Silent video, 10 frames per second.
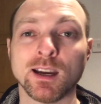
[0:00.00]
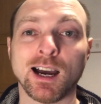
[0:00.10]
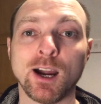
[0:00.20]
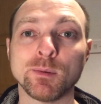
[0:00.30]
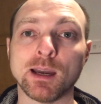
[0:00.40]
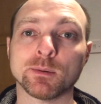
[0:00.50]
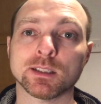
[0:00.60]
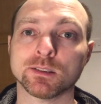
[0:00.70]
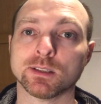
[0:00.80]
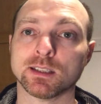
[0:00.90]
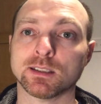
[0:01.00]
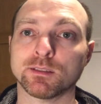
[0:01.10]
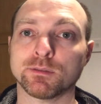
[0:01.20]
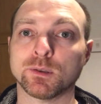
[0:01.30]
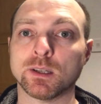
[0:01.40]
I hope that was
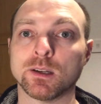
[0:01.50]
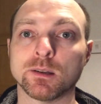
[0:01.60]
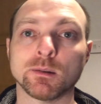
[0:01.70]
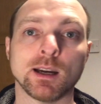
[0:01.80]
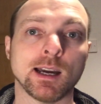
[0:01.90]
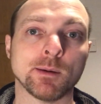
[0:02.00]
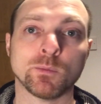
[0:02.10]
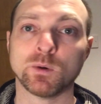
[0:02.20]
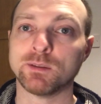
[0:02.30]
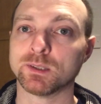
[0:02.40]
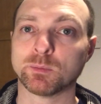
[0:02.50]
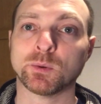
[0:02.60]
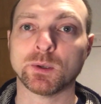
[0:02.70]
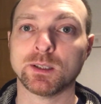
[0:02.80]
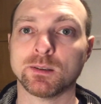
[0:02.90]
interesting for you. We've just
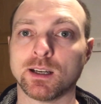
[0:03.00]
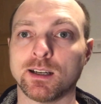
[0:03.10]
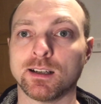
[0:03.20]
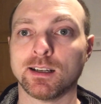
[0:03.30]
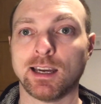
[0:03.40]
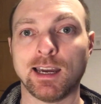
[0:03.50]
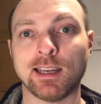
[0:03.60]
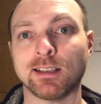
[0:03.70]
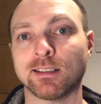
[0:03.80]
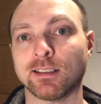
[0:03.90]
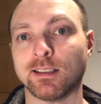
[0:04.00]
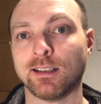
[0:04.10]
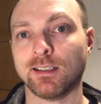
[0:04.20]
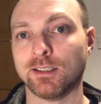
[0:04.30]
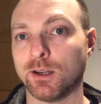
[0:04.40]
bought a new car, and
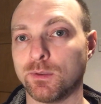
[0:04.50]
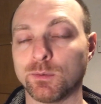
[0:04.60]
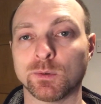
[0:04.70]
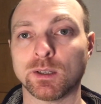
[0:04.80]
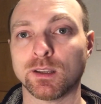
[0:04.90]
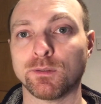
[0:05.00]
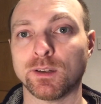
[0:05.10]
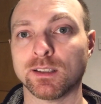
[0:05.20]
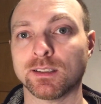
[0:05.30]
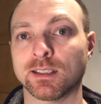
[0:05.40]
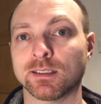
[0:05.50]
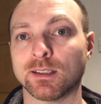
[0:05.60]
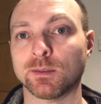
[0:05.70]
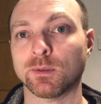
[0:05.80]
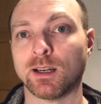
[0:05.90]
you know, that was one of the first things
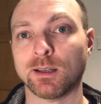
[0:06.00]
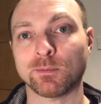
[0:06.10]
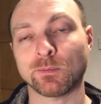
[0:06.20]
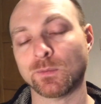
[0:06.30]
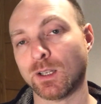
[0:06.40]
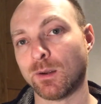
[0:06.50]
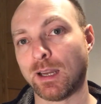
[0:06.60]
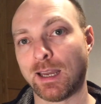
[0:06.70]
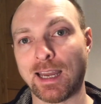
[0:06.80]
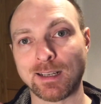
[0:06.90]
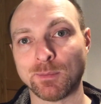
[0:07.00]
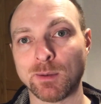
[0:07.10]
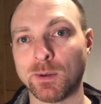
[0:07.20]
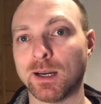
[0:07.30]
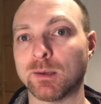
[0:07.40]
I you know, had in my
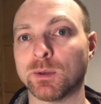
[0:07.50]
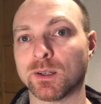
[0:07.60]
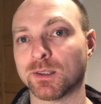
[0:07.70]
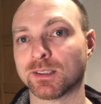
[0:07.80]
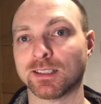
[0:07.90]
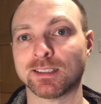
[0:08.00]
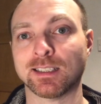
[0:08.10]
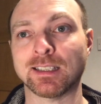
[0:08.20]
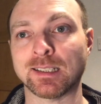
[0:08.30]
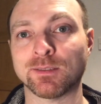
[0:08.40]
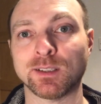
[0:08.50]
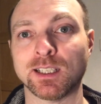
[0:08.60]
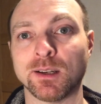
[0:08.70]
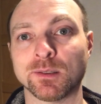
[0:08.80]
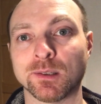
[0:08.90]
mind because I'd seen these
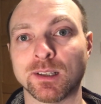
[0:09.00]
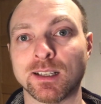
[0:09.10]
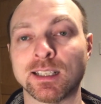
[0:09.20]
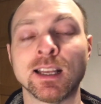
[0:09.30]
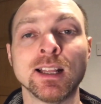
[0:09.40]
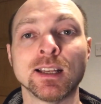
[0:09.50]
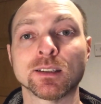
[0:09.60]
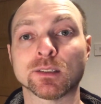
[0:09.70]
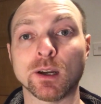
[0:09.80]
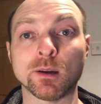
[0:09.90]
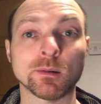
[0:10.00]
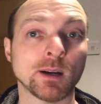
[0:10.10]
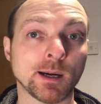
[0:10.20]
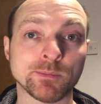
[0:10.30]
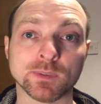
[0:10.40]
videos online.
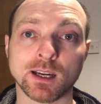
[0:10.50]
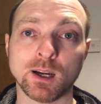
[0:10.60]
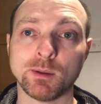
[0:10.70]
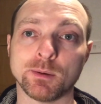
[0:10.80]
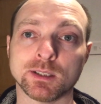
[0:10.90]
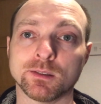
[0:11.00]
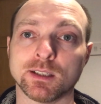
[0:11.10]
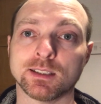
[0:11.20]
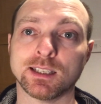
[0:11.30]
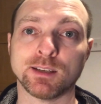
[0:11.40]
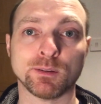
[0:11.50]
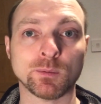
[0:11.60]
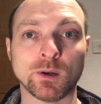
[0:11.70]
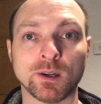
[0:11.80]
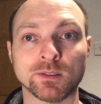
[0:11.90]
So I hope that was interesting. If it
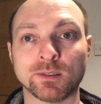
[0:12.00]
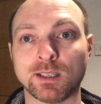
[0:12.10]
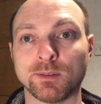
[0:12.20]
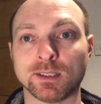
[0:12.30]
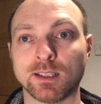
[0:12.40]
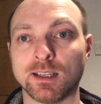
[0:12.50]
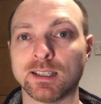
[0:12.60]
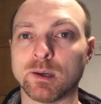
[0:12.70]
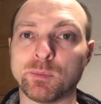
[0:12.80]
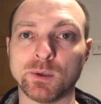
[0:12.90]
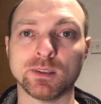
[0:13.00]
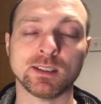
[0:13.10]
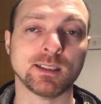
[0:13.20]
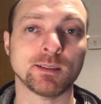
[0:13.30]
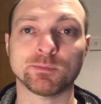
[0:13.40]
was, give us a like. I'll put
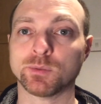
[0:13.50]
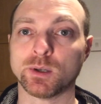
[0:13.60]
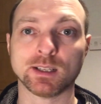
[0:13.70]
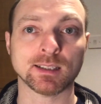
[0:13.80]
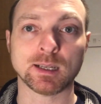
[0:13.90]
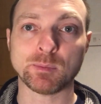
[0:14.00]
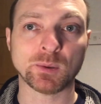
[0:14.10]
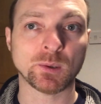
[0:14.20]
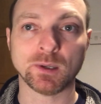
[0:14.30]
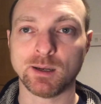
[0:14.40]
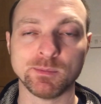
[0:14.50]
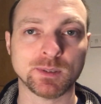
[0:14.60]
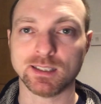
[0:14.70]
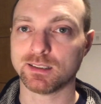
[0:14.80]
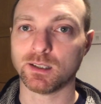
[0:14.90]
the product that I bought.
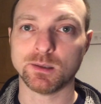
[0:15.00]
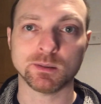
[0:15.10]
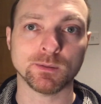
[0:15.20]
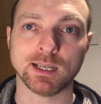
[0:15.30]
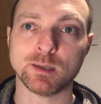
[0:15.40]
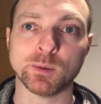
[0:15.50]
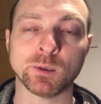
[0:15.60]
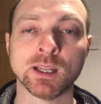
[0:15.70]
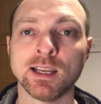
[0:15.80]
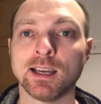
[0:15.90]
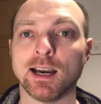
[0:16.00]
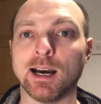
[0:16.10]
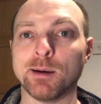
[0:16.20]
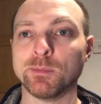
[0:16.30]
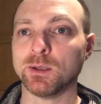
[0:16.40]
There's loads available.
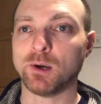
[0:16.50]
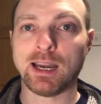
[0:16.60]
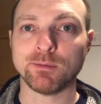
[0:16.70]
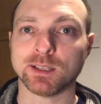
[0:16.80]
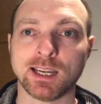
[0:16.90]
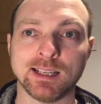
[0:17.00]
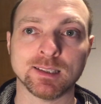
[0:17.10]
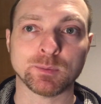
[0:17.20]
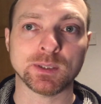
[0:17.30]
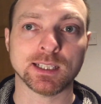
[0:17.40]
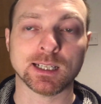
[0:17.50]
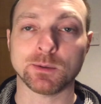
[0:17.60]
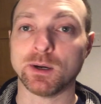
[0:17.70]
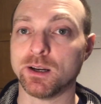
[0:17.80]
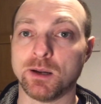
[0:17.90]
Not advocating this
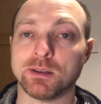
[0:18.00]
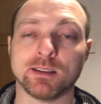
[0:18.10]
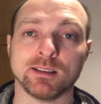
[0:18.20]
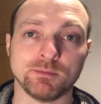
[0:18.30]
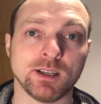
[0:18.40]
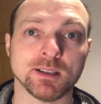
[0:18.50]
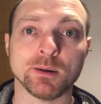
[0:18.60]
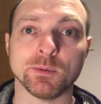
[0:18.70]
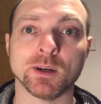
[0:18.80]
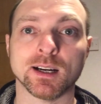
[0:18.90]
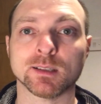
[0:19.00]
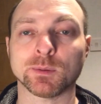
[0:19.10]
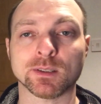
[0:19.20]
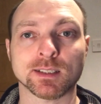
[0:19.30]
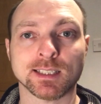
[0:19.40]
particular one, only that I know it works
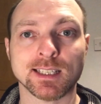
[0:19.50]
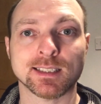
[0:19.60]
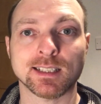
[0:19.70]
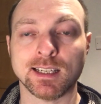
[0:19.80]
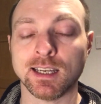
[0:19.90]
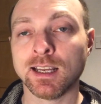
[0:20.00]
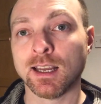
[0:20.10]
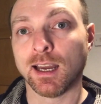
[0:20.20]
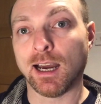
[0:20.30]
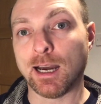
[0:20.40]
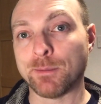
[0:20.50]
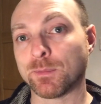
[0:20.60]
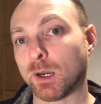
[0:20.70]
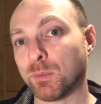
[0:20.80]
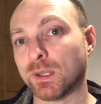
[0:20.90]
because I tested it.
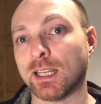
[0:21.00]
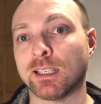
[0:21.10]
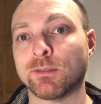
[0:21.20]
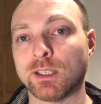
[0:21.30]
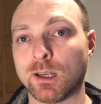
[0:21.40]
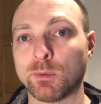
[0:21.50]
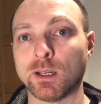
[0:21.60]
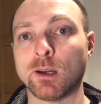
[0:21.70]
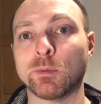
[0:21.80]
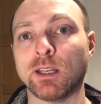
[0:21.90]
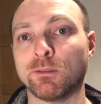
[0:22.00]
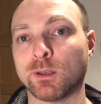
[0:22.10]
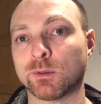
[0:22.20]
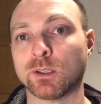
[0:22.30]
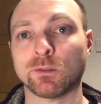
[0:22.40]
I'll put that in the video below. But if
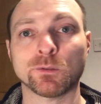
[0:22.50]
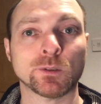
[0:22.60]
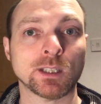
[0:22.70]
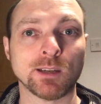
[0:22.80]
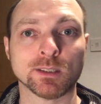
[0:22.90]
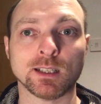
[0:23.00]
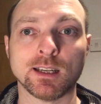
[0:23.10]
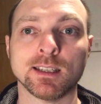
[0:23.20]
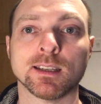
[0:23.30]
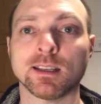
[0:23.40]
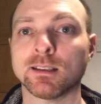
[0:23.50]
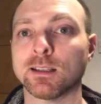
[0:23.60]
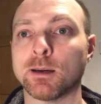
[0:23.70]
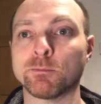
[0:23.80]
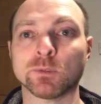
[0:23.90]
that was useful to you, give us a like
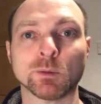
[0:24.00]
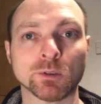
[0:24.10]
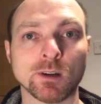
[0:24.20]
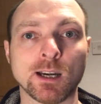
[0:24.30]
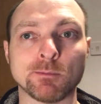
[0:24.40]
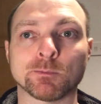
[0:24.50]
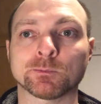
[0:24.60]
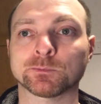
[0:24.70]
and subscribe.